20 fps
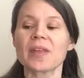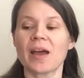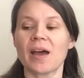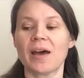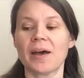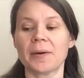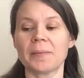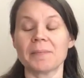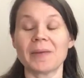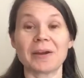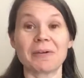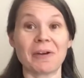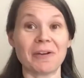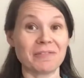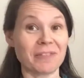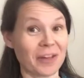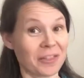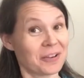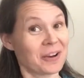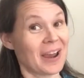My
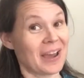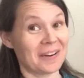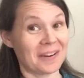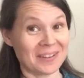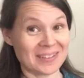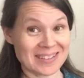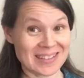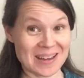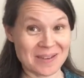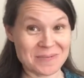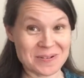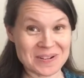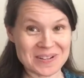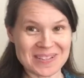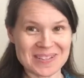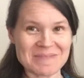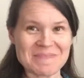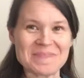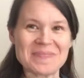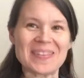grandfather had
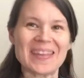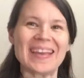Alzheimer's.